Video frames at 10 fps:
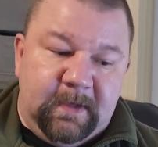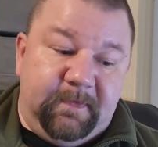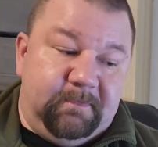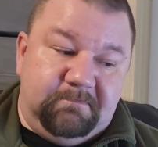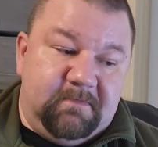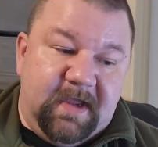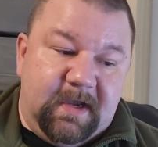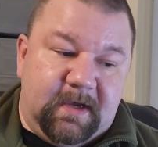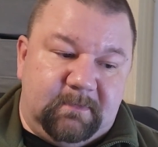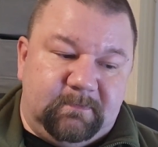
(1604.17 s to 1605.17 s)
and they
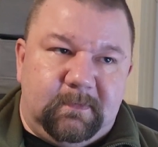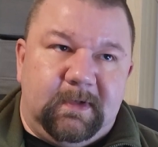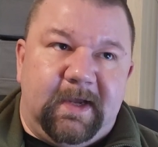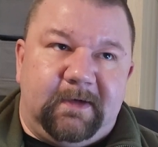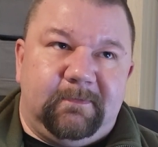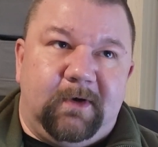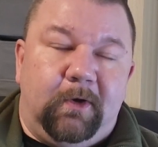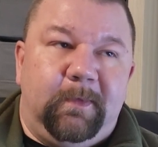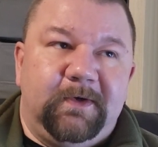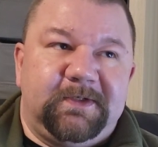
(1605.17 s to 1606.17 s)
are like
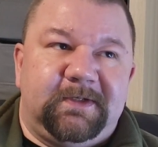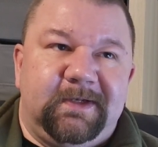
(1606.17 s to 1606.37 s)
almost